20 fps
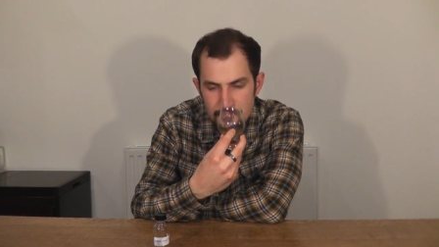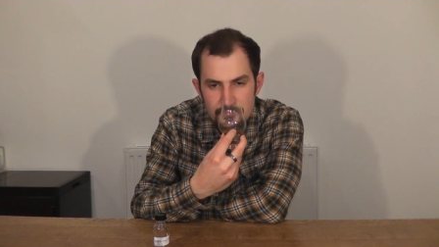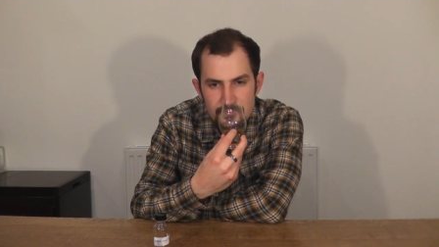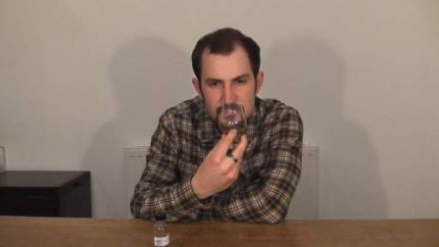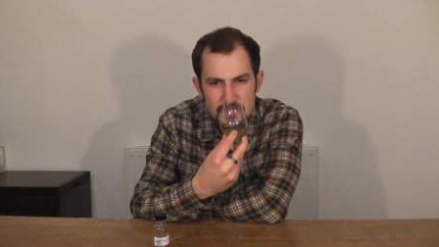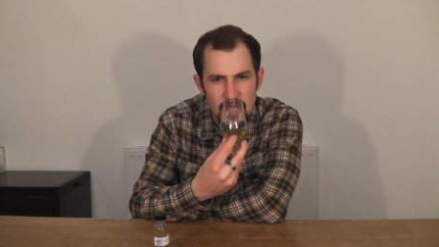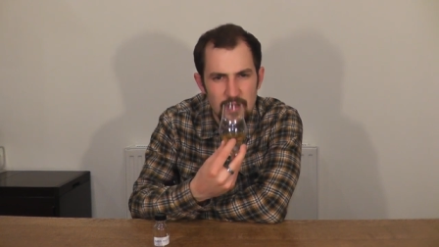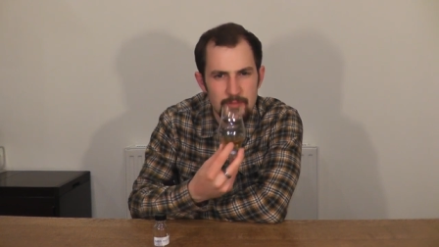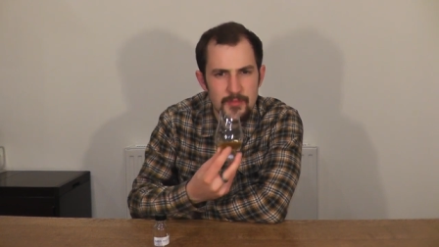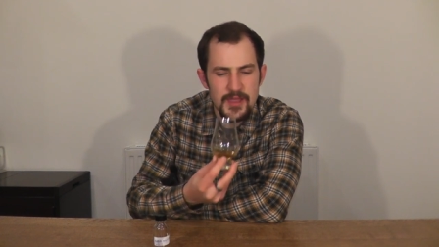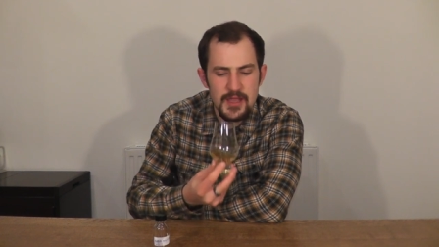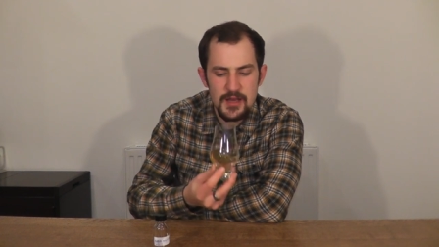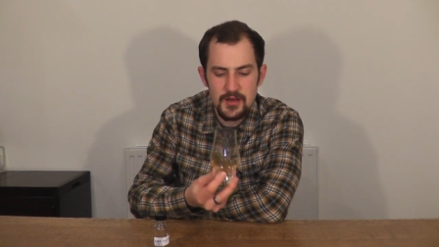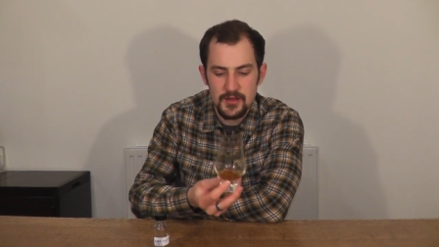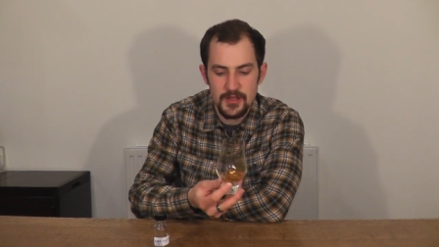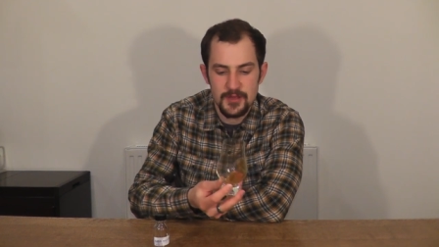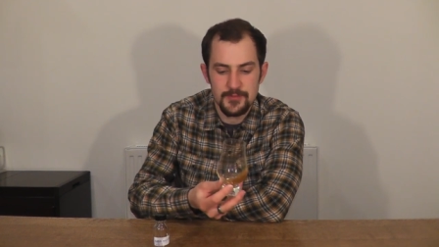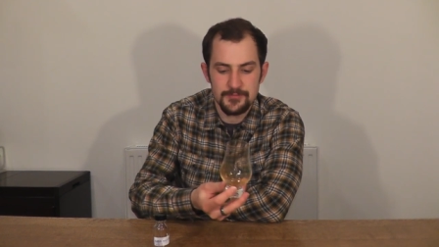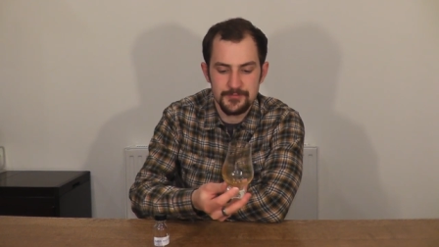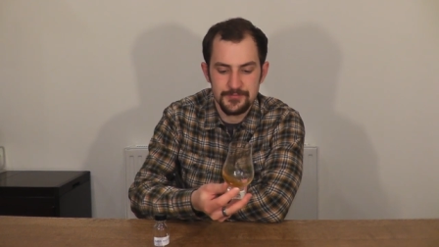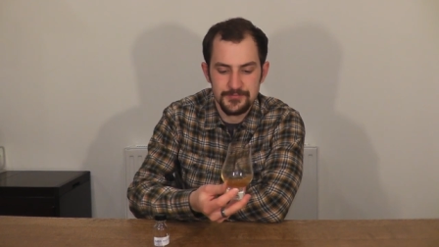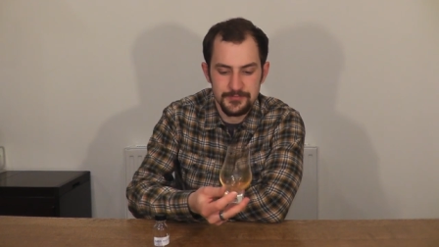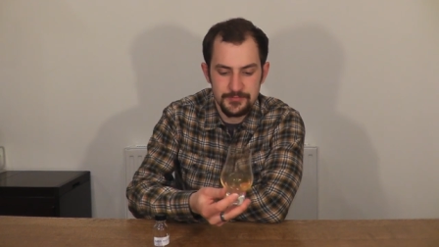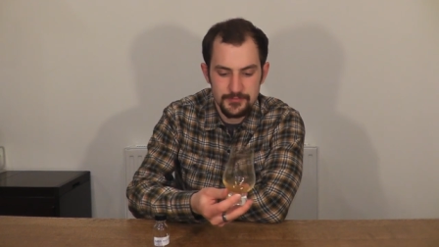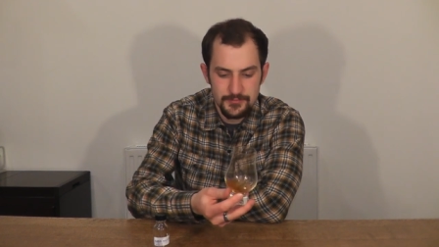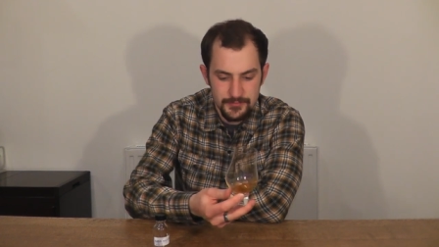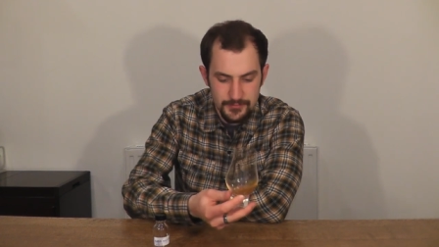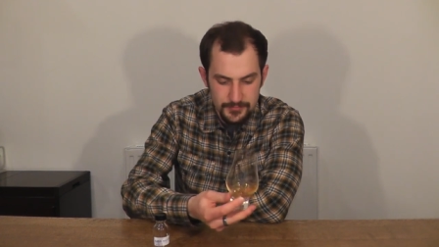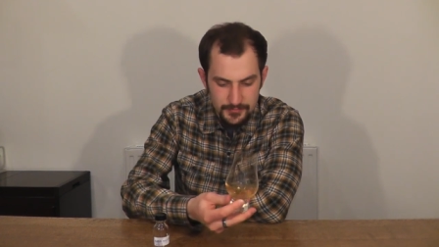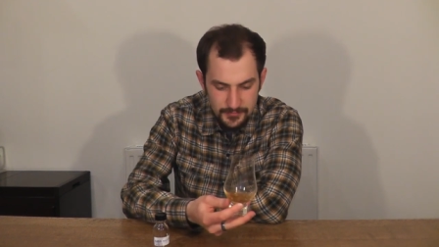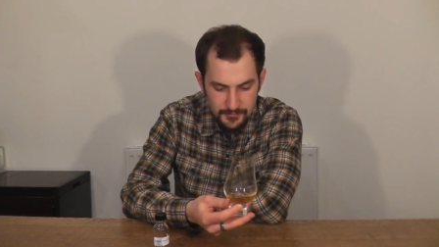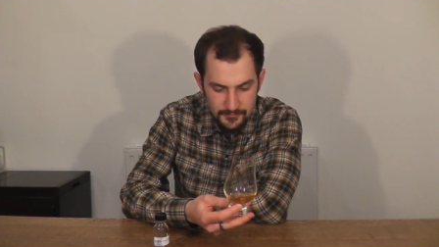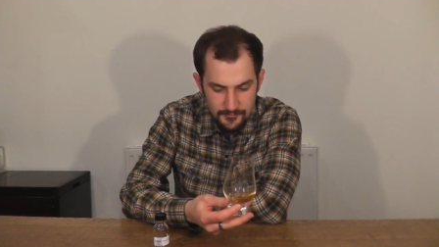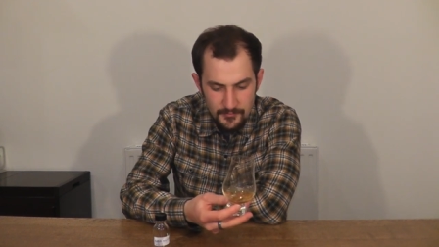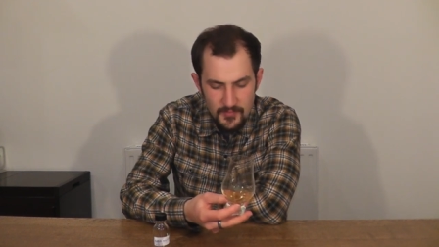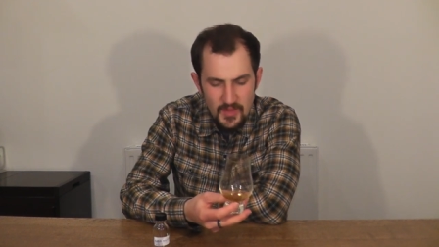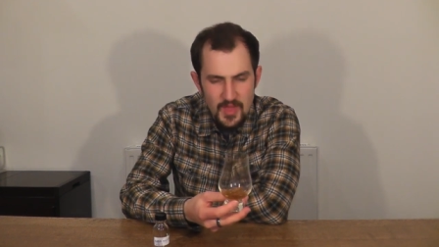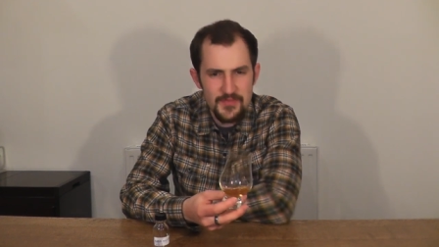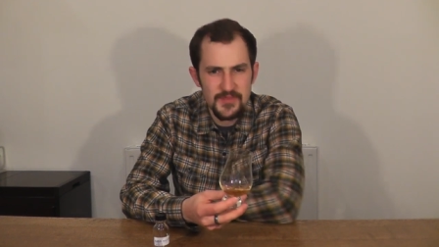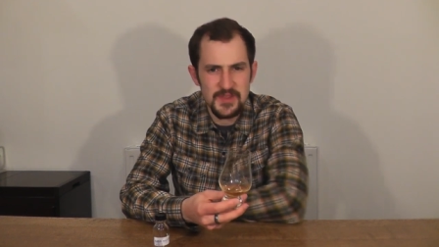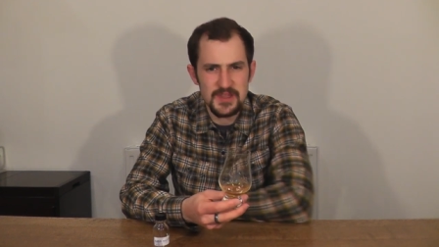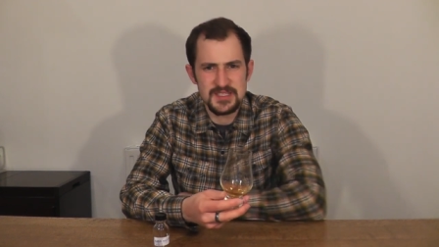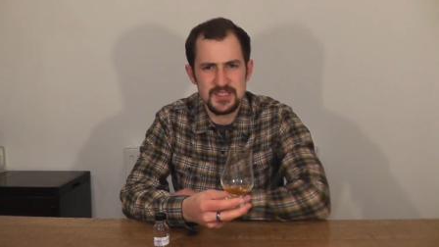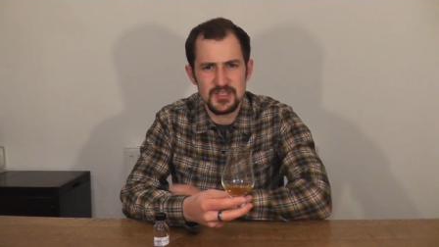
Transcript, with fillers: Now immediately, there's